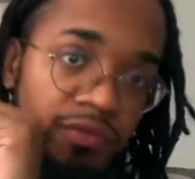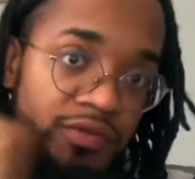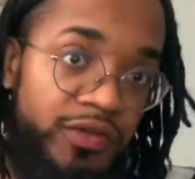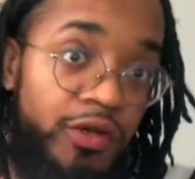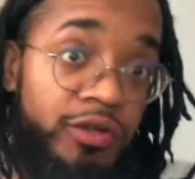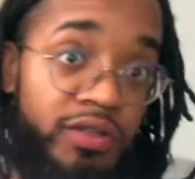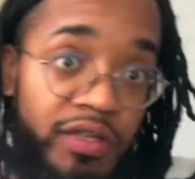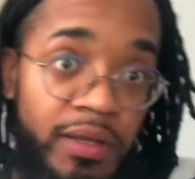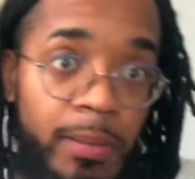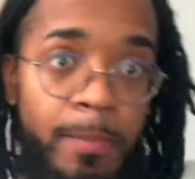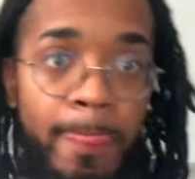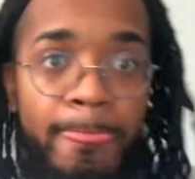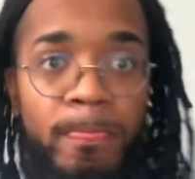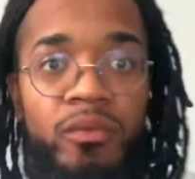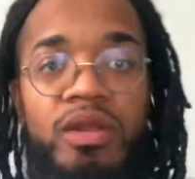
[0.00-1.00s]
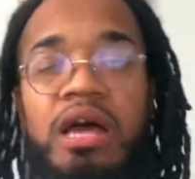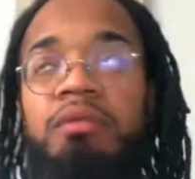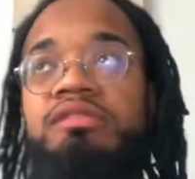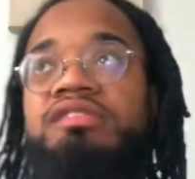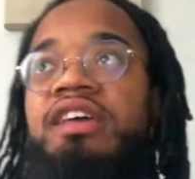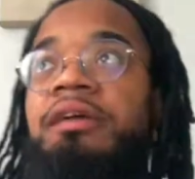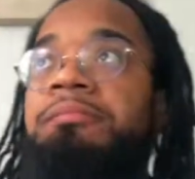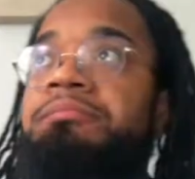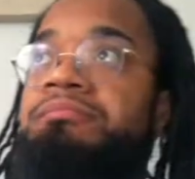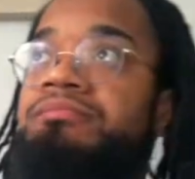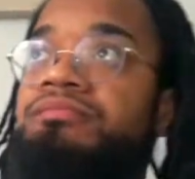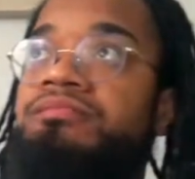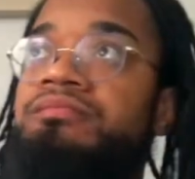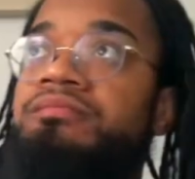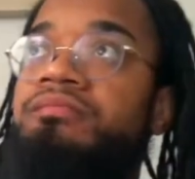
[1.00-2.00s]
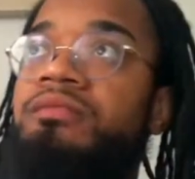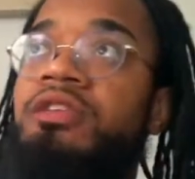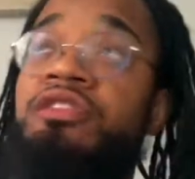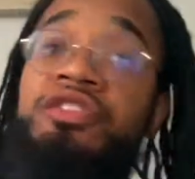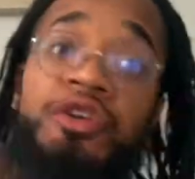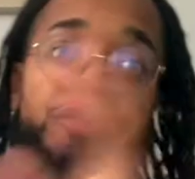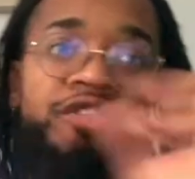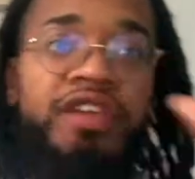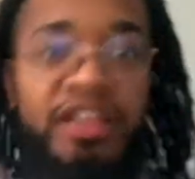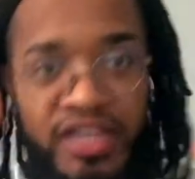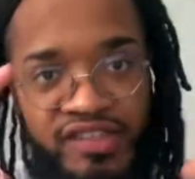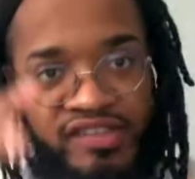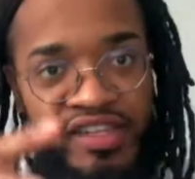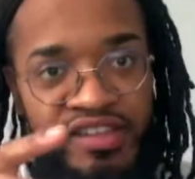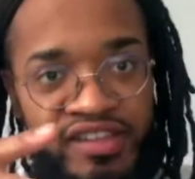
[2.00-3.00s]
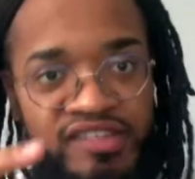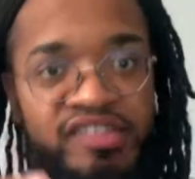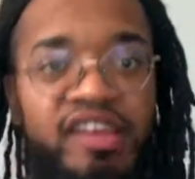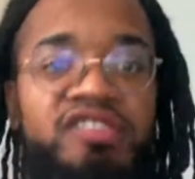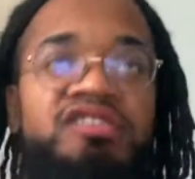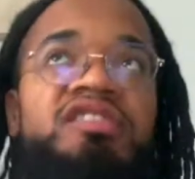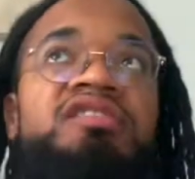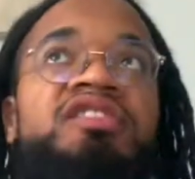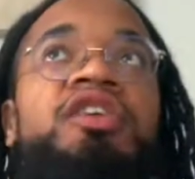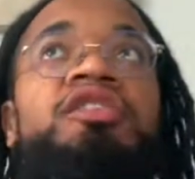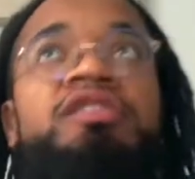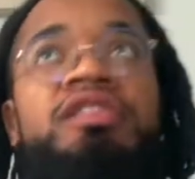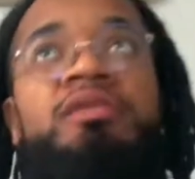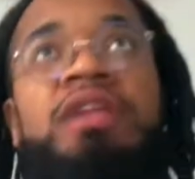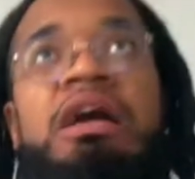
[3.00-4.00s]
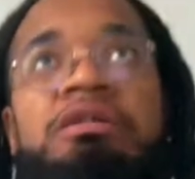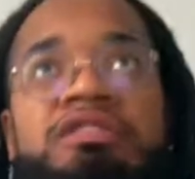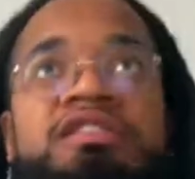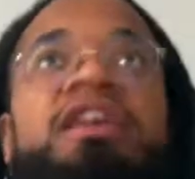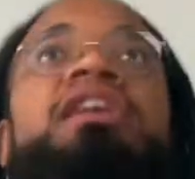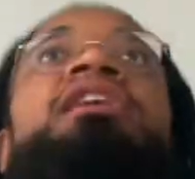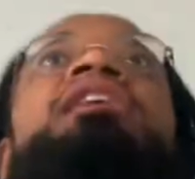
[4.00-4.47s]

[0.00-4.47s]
Thirdly, what I would say, at least in this section, what I would say